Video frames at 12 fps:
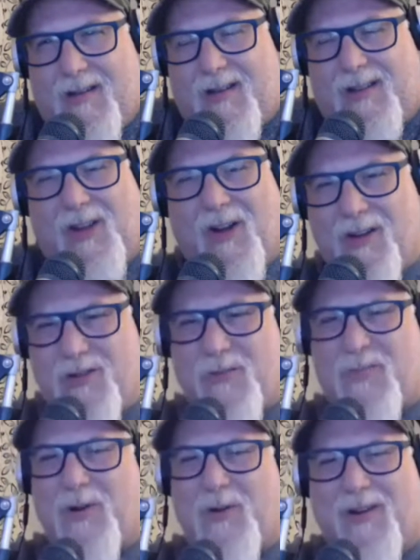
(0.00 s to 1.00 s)
A
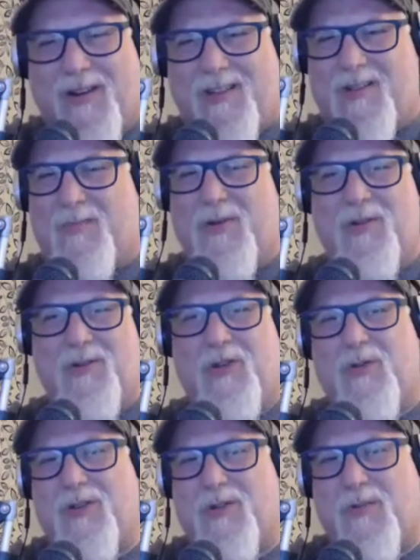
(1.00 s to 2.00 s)
large opponent as
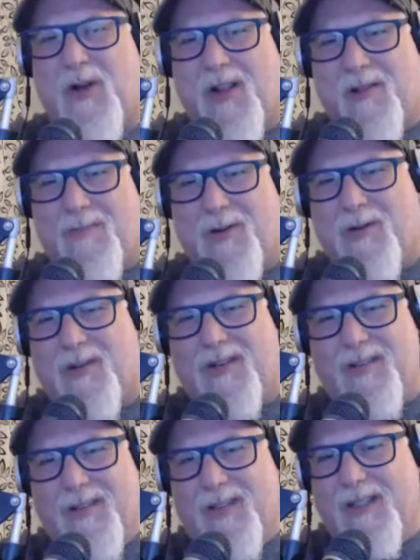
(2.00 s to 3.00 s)
opposed to a small opponent.